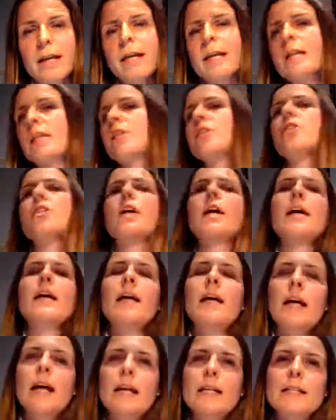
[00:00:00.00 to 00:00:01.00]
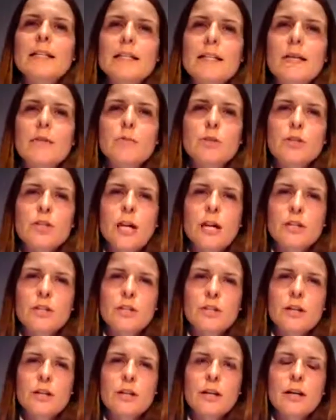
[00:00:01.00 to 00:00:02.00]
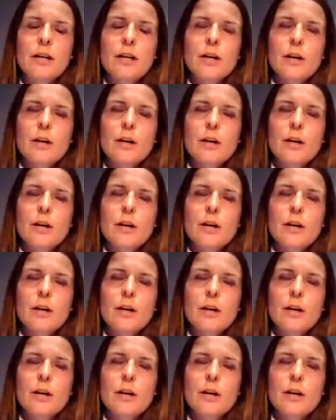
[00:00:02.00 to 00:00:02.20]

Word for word: age and same gender.